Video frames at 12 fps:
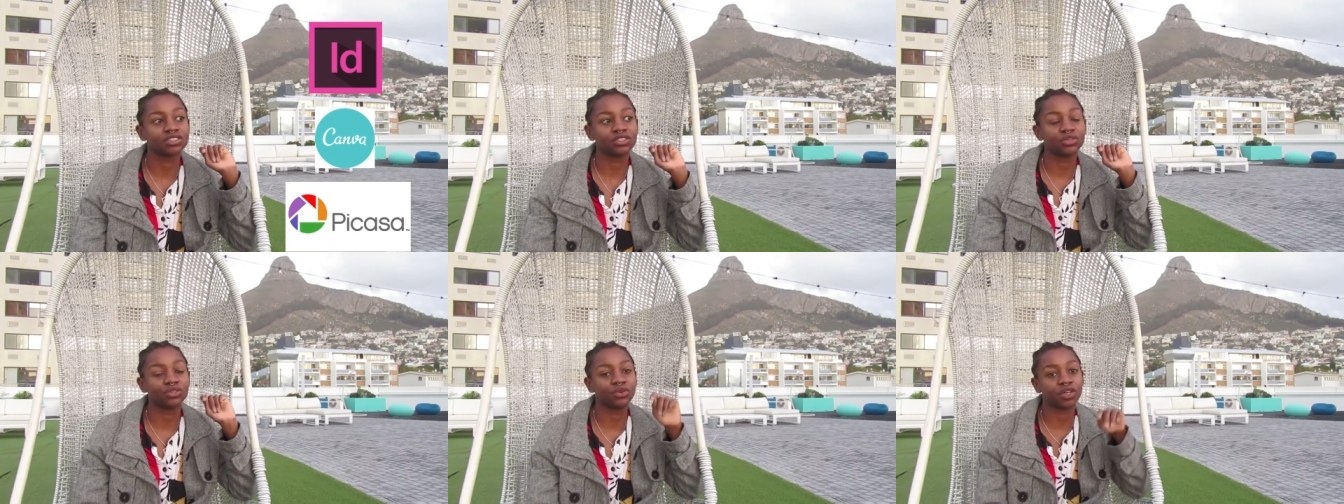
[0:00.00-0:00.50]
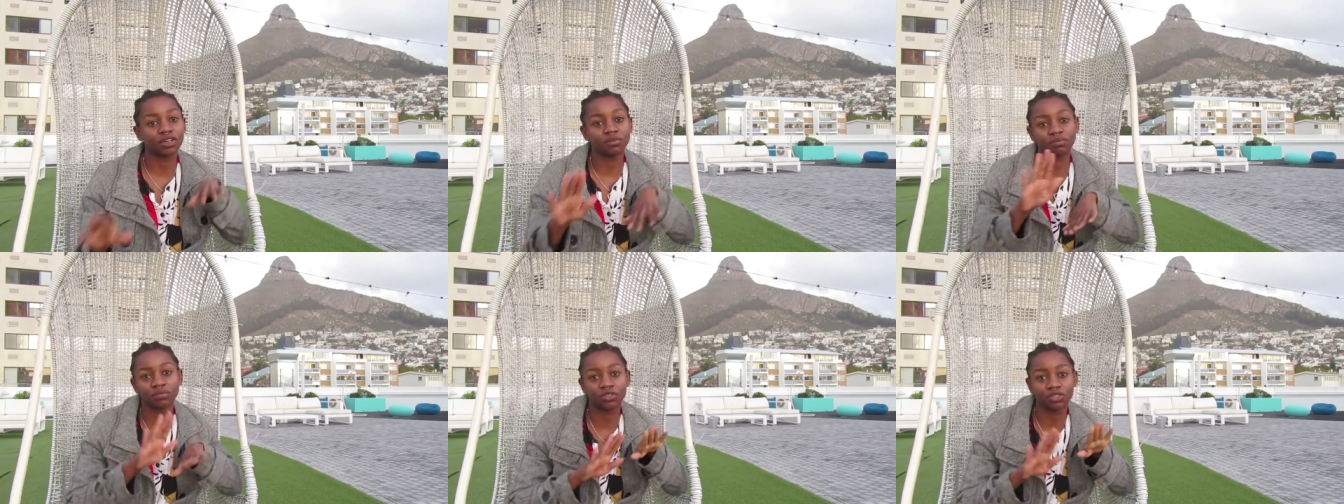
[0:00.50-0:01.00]
So you
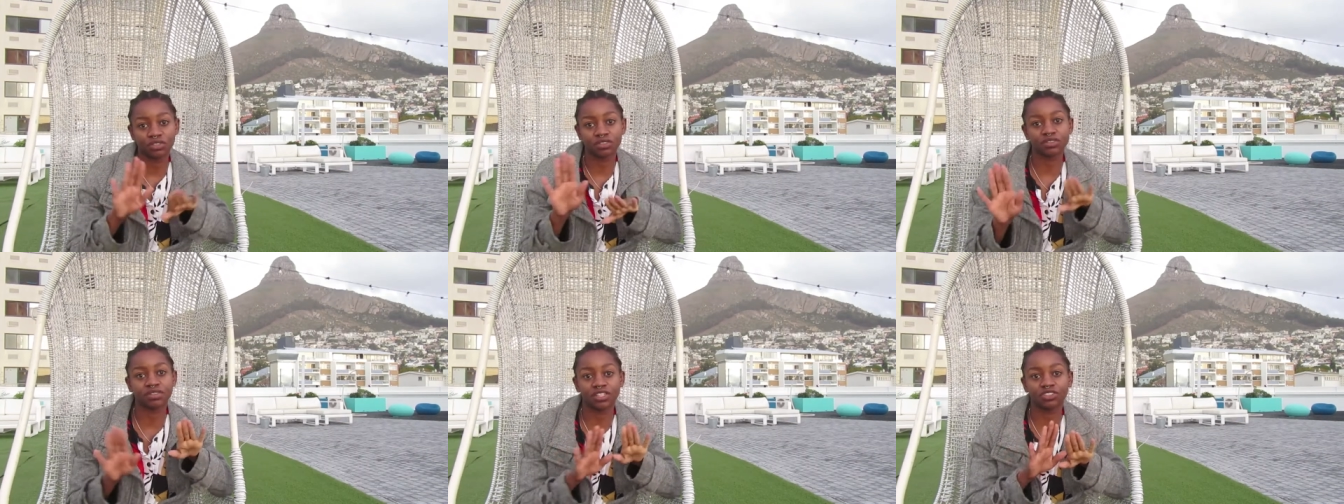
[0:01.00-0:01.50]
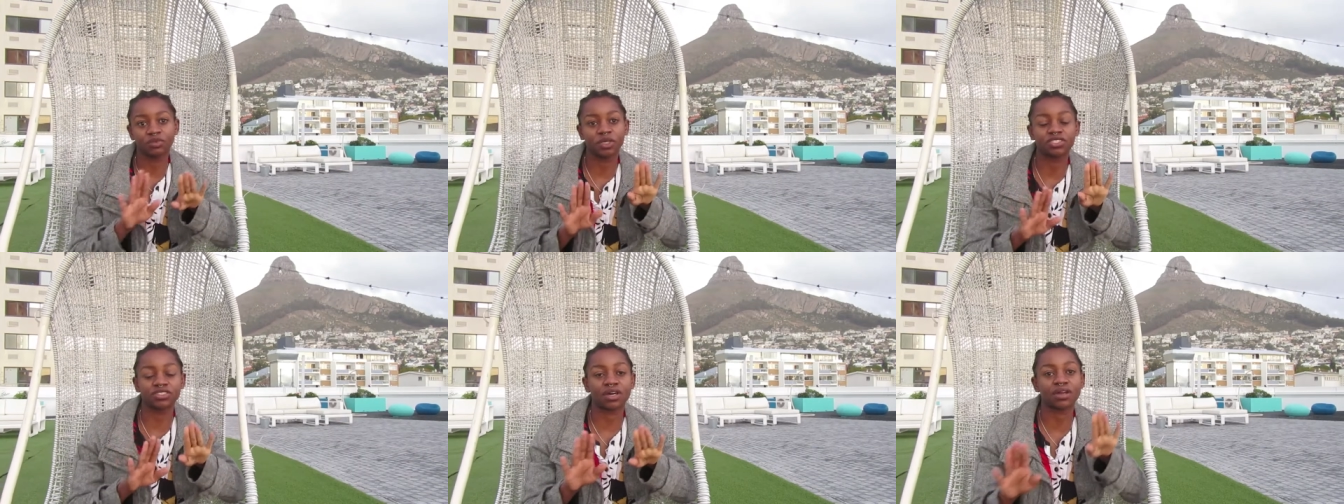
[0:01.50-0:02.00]
can, you know, set your
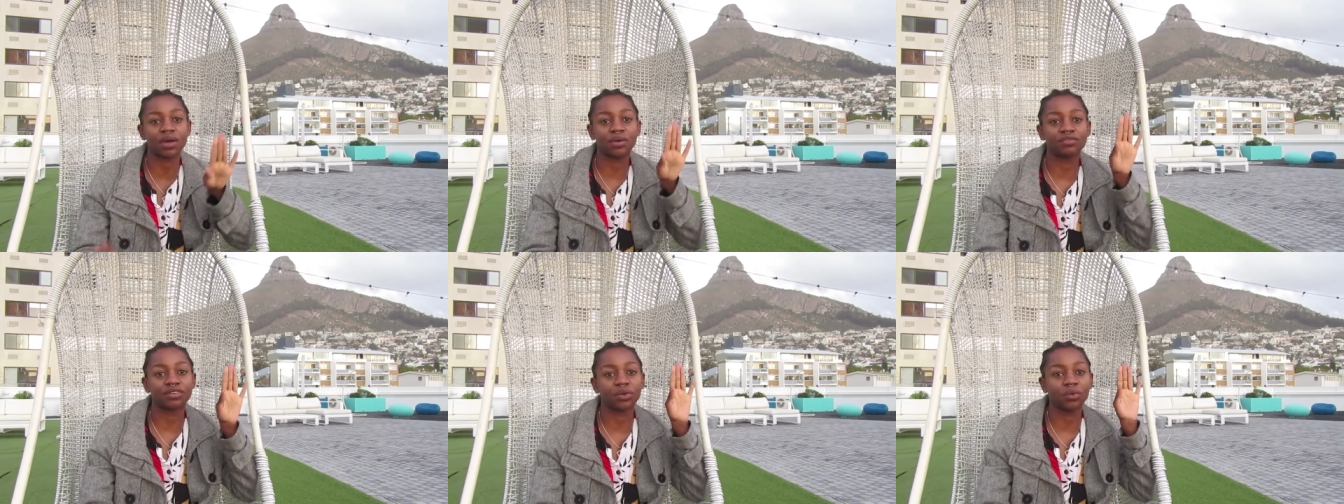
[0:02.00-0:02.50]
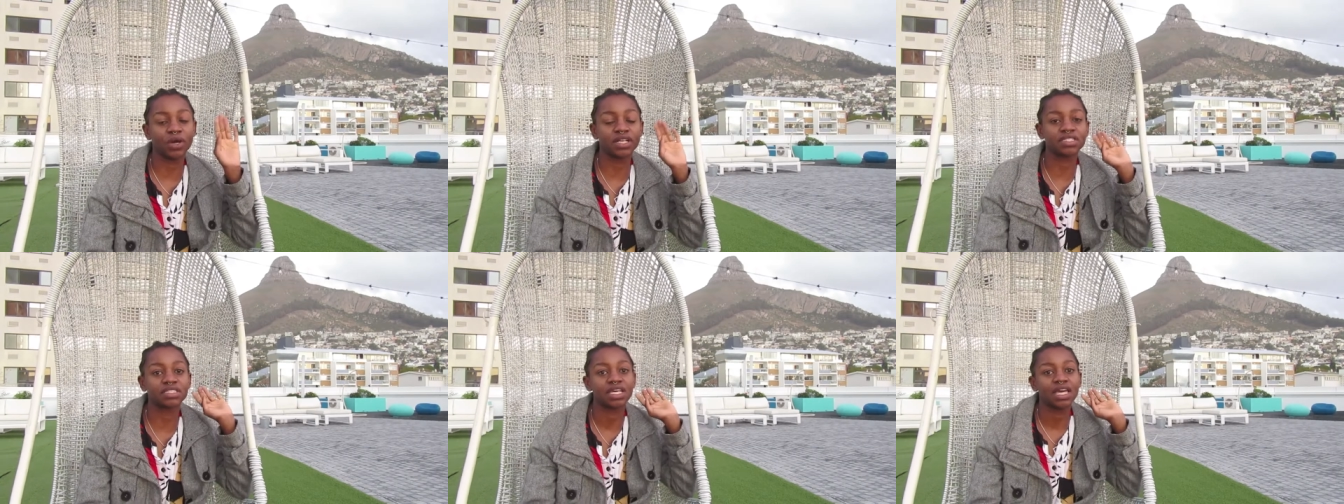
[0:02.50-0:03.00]
pictures out however you
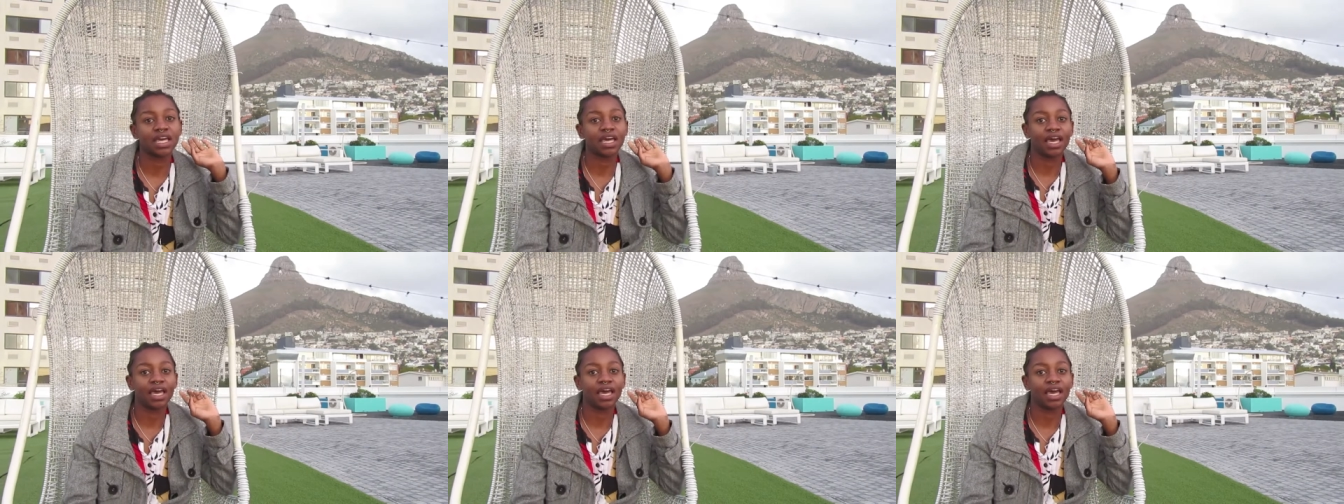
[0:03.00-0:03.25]
want,